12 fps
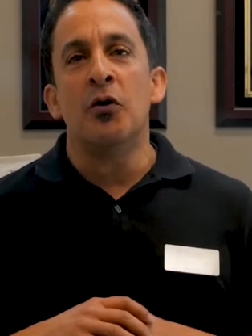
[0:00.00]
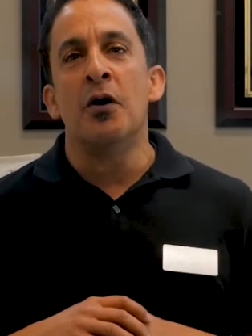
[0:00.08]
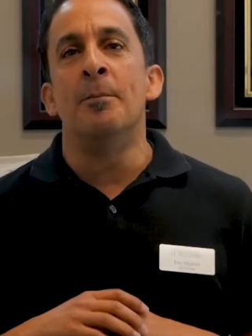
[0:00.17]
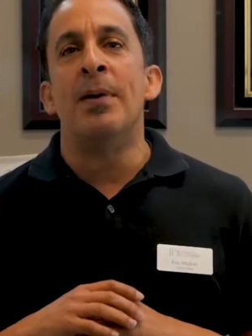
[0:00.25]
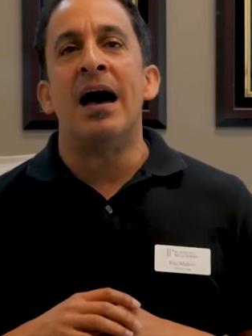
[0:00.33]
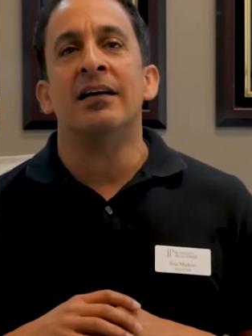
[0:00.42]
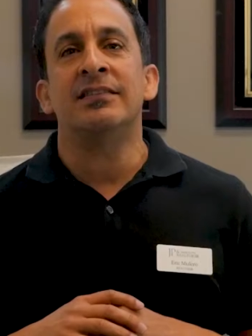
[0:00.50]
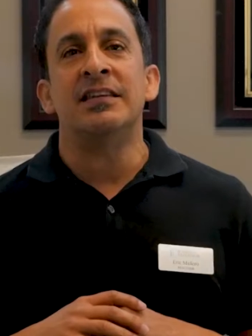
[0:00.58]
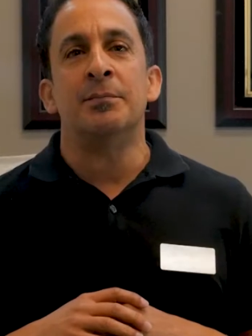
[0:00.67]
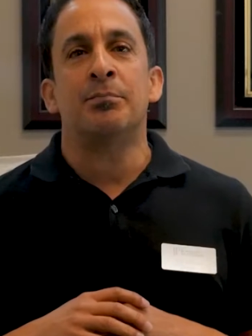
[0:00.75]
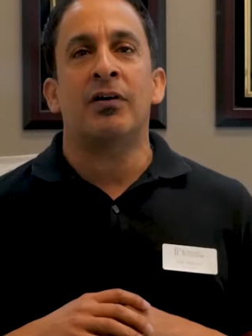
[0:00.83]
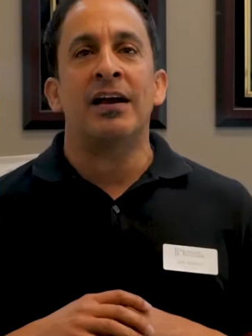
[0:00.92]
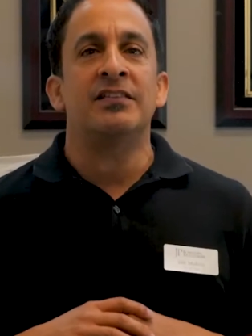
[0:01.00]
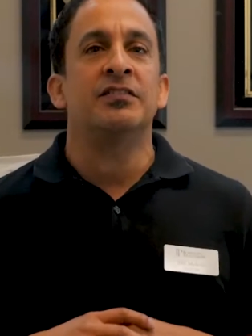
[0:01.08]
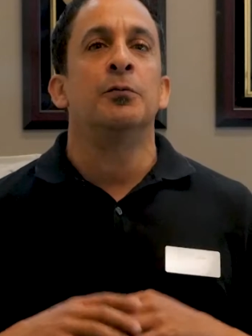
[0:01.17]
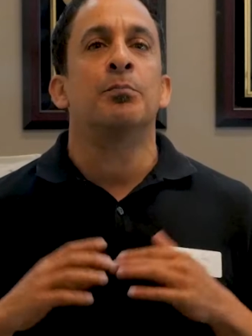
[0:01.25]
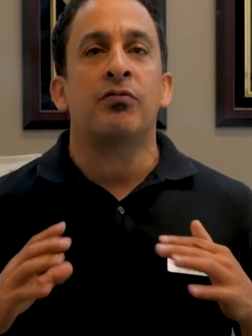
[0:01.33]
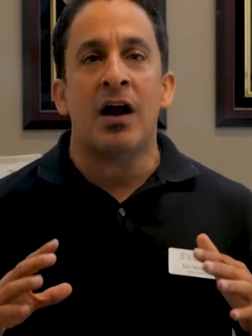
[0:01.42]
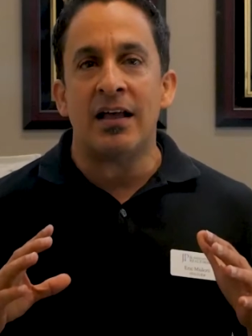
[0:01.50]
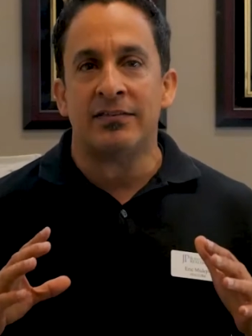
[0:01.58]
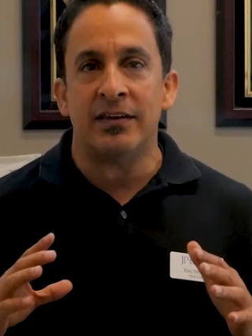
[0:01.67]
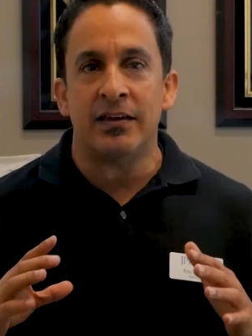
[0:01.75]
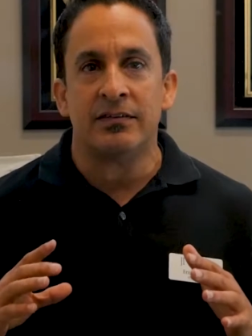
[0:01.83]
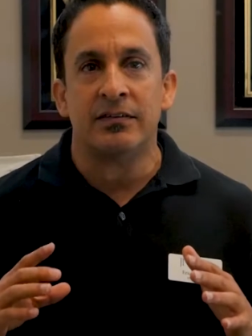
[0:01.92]
about the appraisal
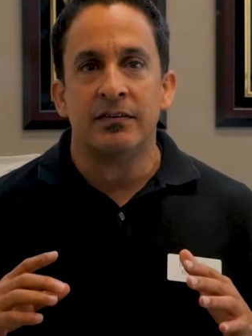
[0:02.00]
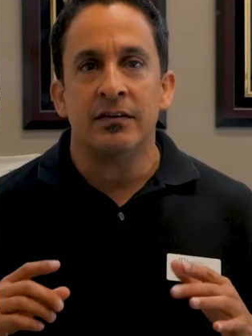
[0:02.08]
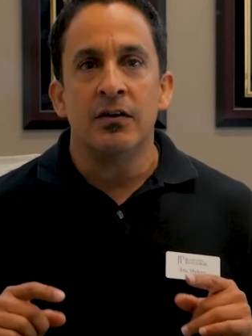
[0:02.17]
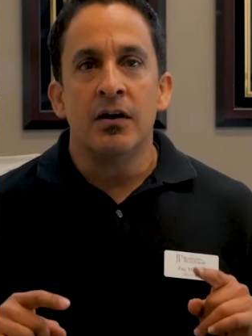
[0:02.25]
process.